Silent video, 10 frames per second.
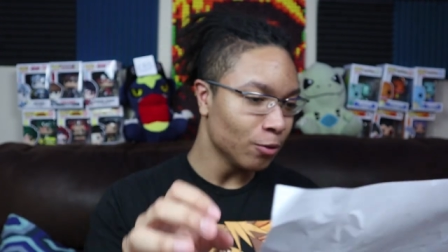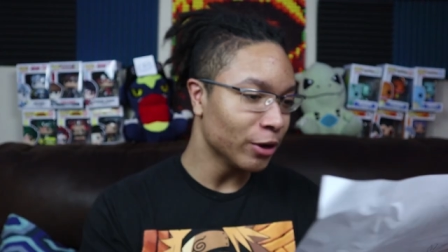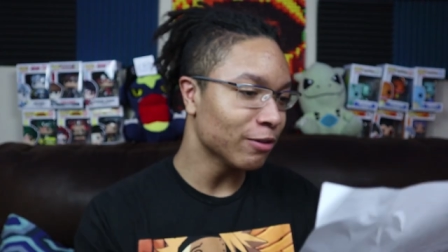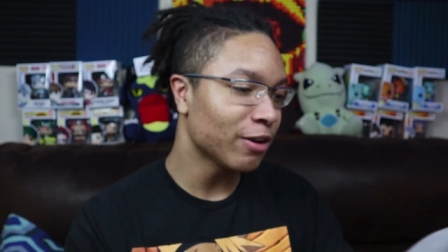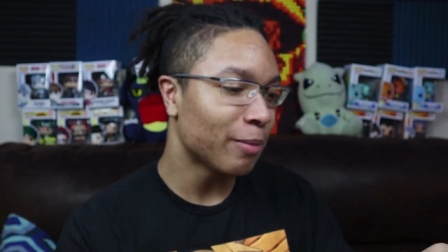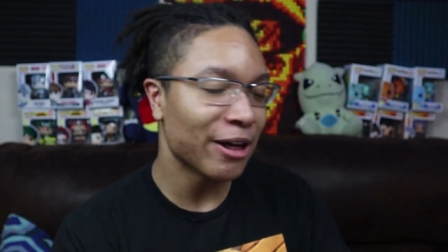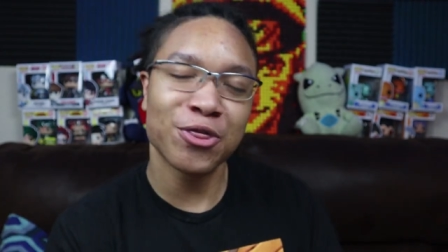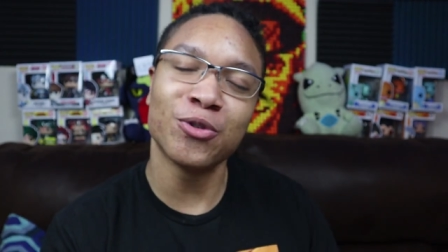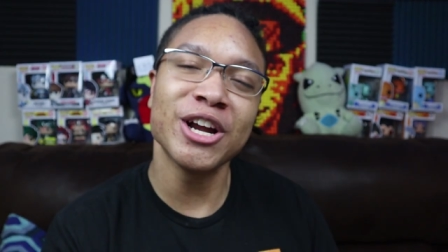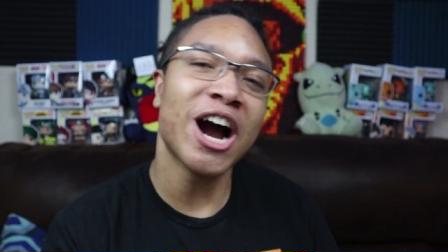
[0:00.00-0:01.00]
We can fit
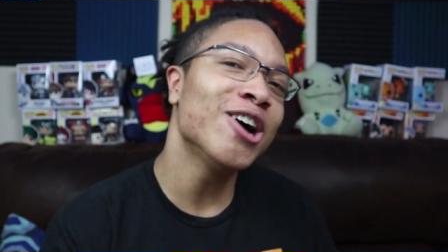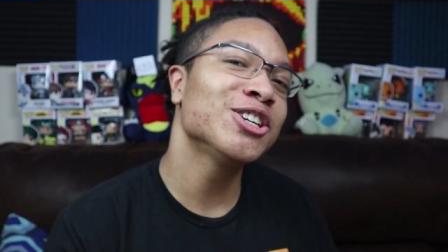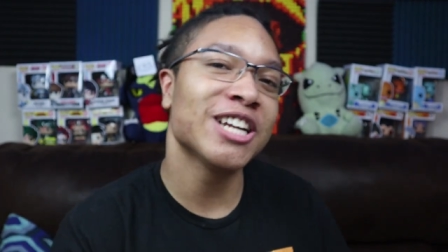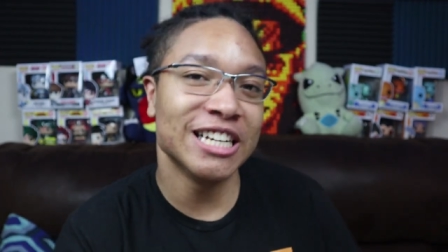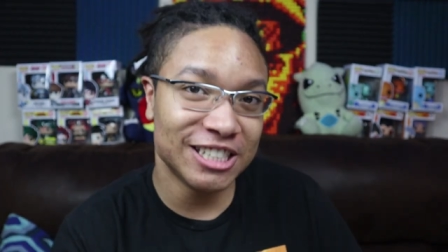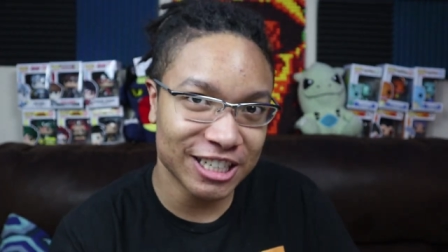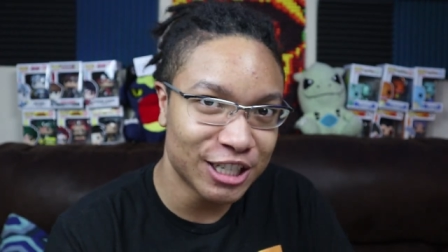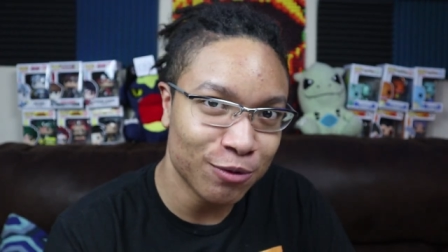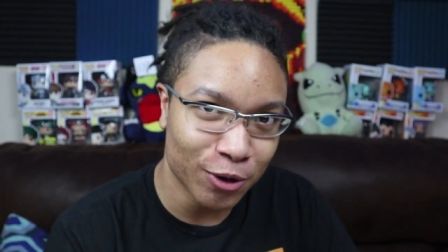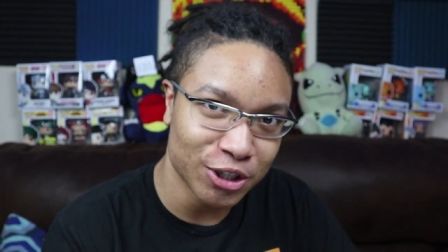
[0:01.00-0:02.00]
about
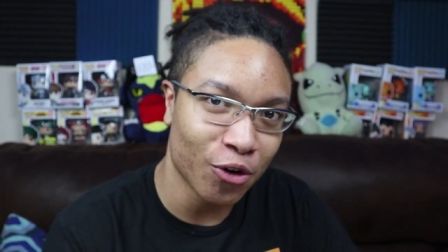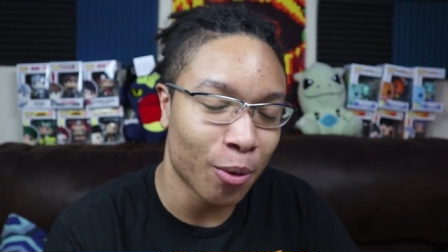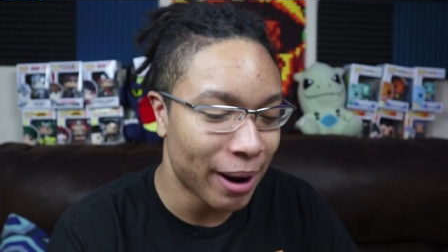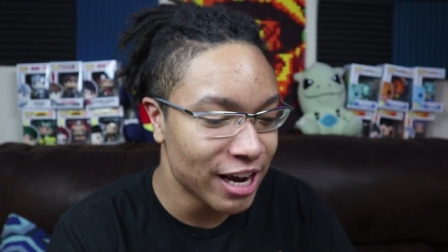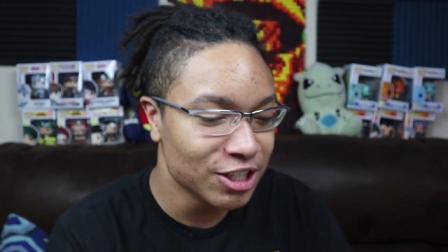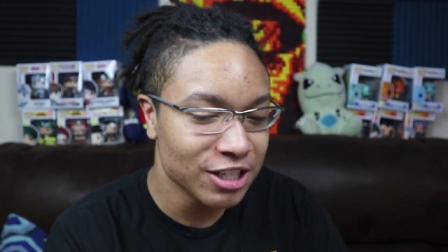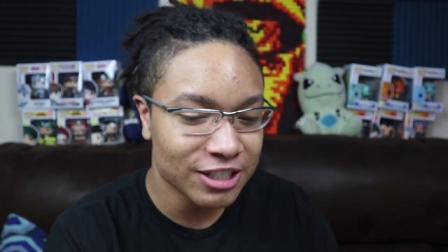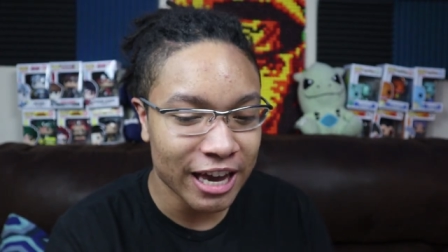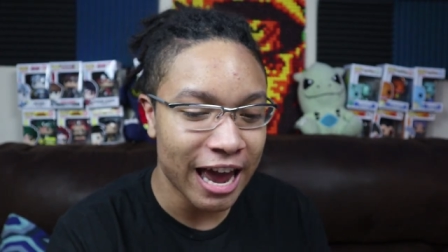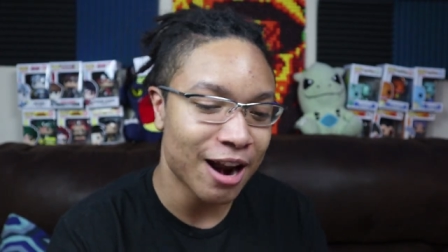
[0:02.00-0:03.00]
364 total
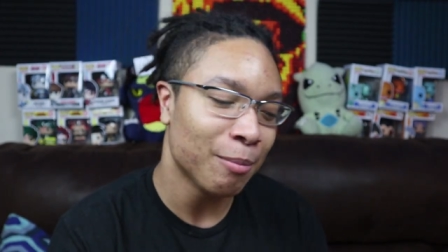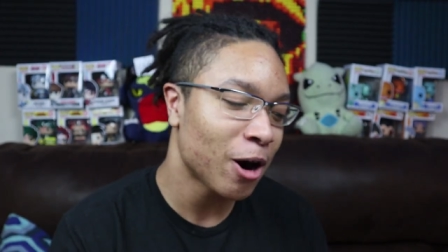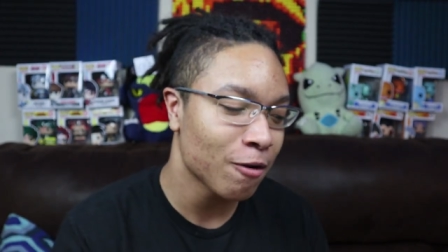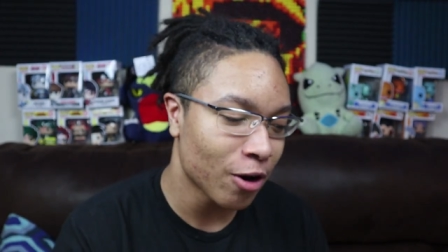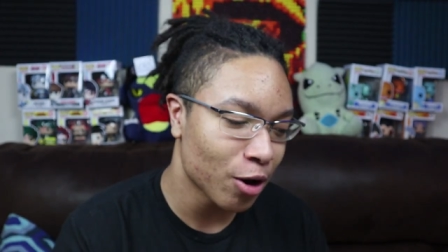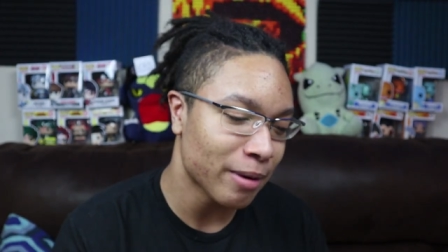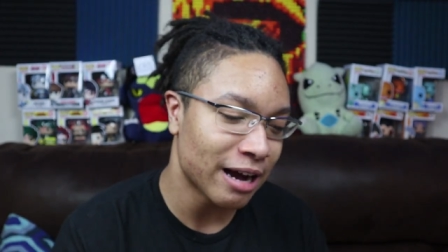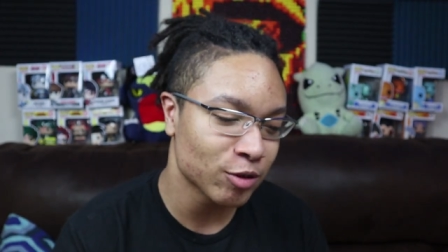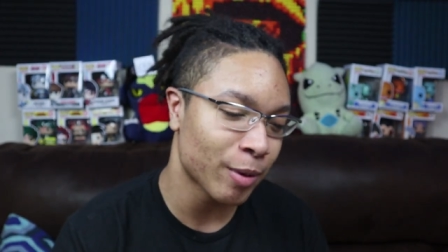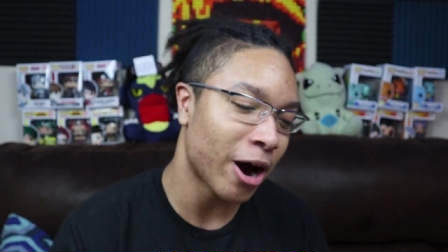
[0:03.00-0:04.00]
pages, and a manga volume
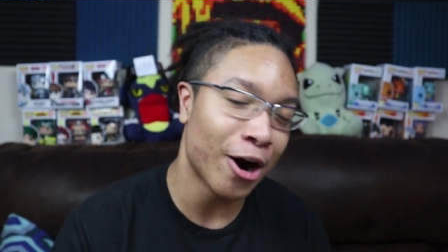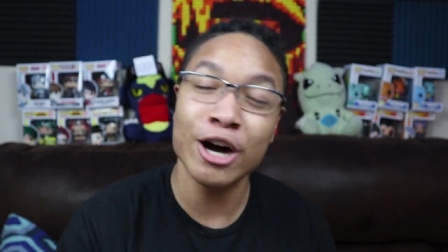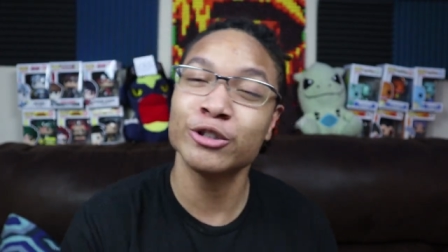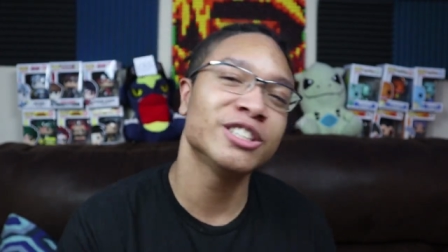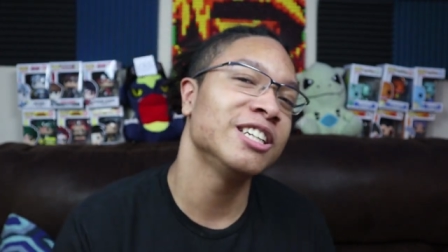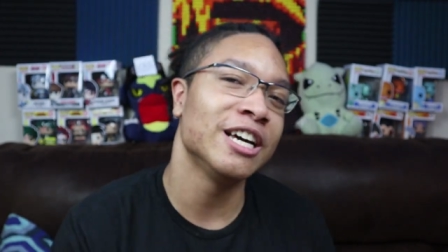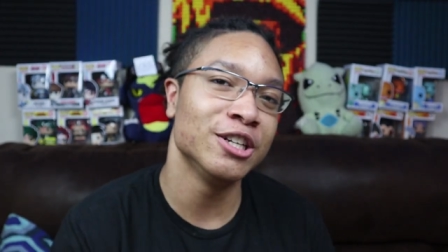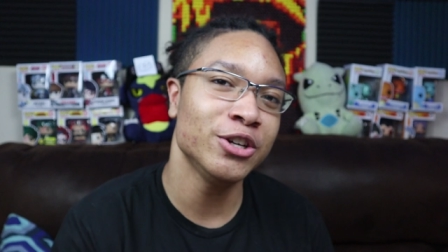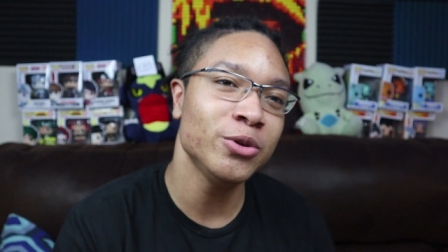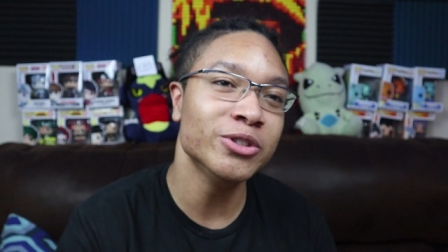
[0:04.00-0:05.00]
has about
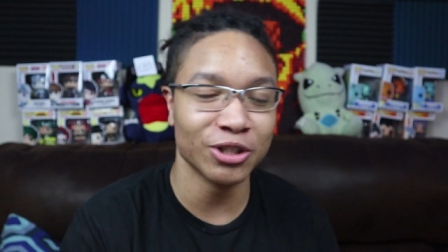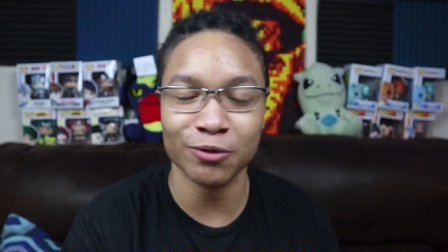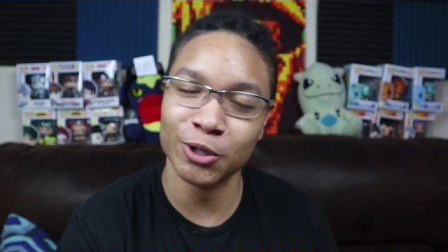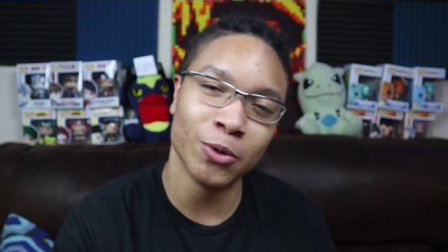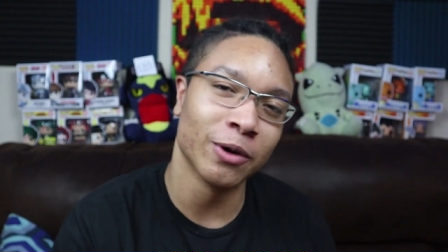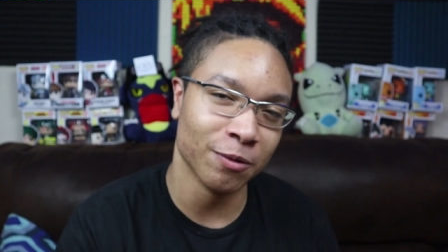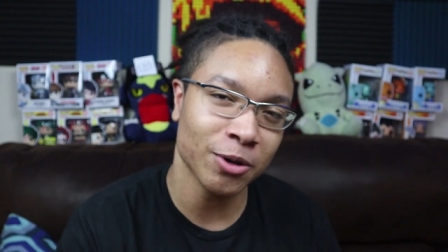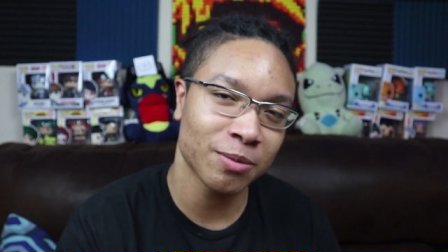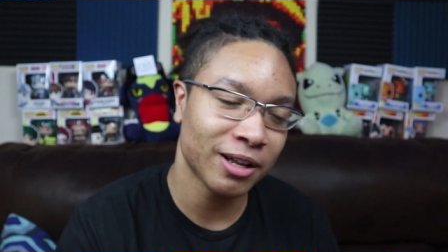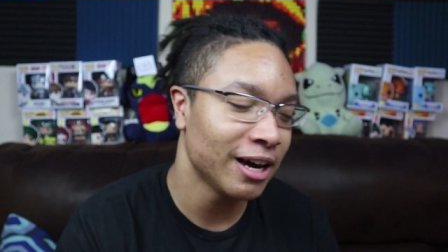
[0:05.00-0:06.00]
192, so if you're quick with
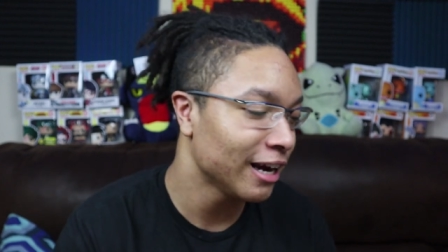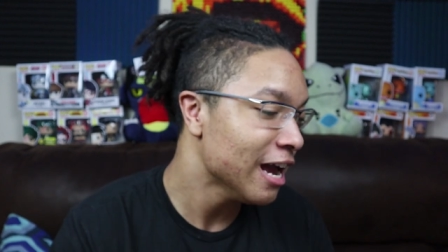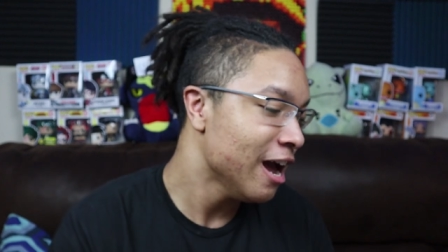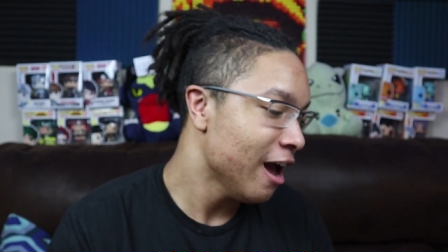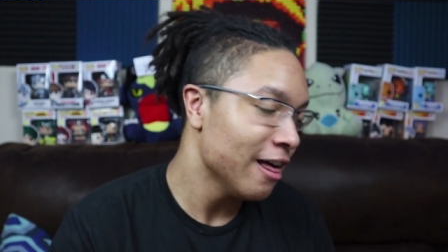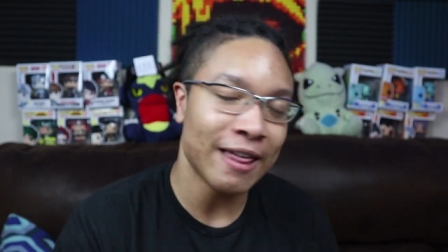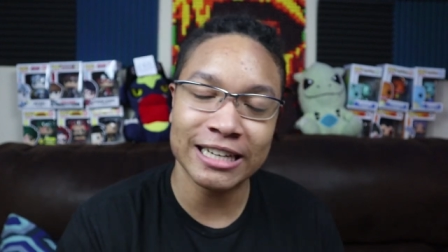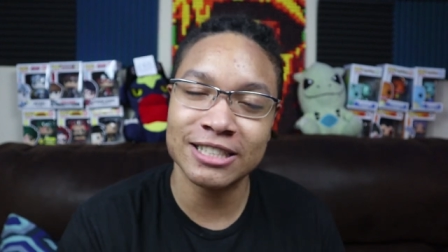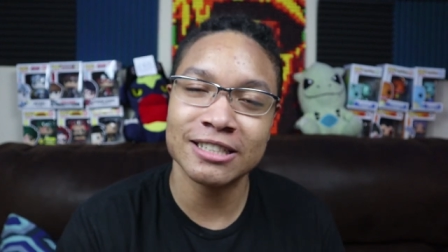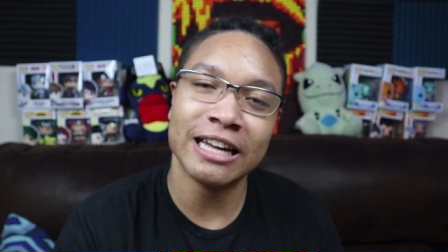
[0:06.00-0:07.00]
multiplying,
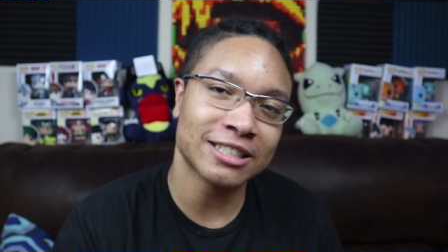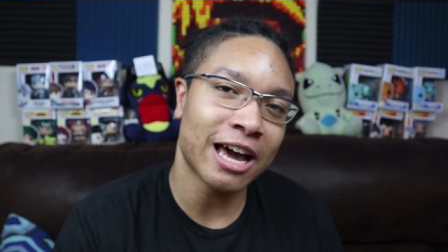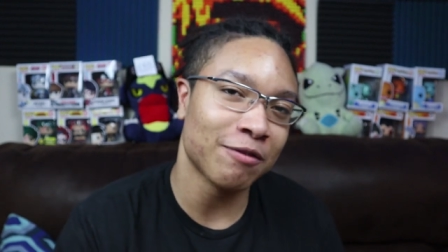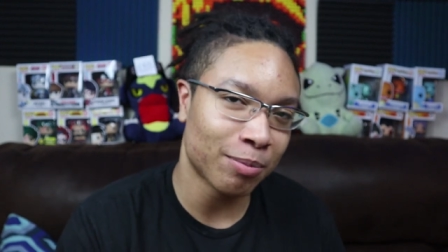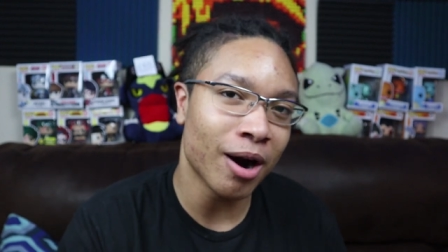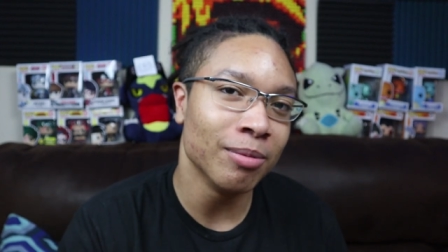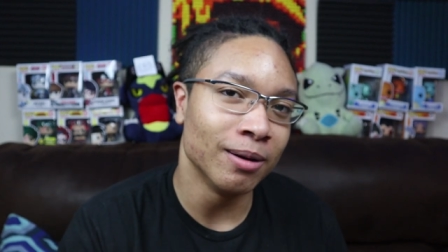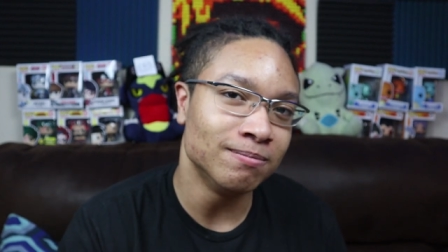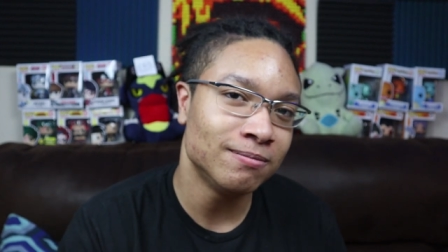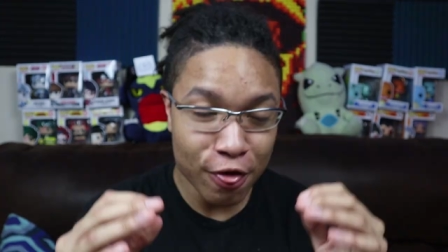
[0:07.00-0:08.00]
that's that's kind of a problem.